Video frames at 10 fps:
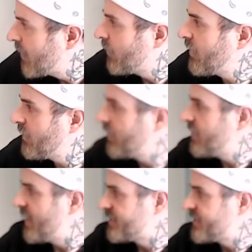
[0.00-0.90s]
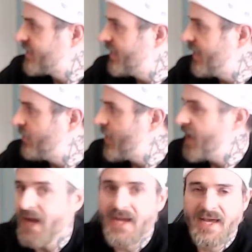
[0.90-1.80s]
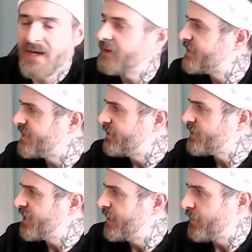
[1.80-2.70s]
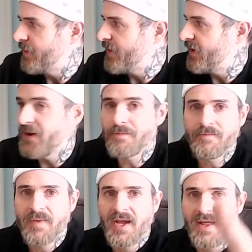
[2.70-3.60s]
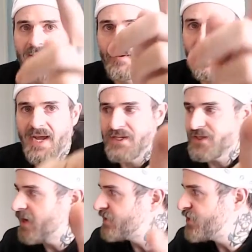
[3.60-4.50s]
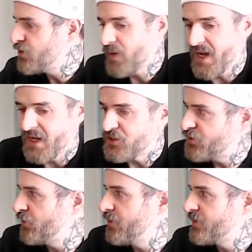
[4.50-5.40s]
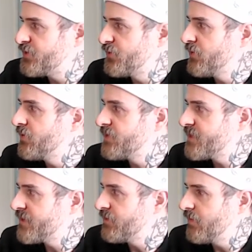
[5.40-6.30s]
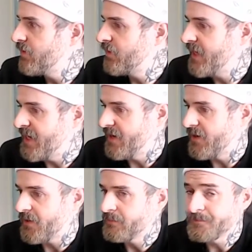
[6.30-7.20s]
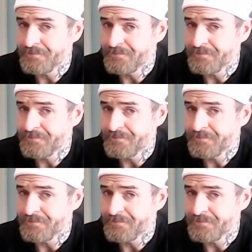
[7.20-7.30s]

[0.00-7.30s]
We'll go to this. That way I can, let's see, which camera am I on? That way I can talk to you and I can show you the tools here.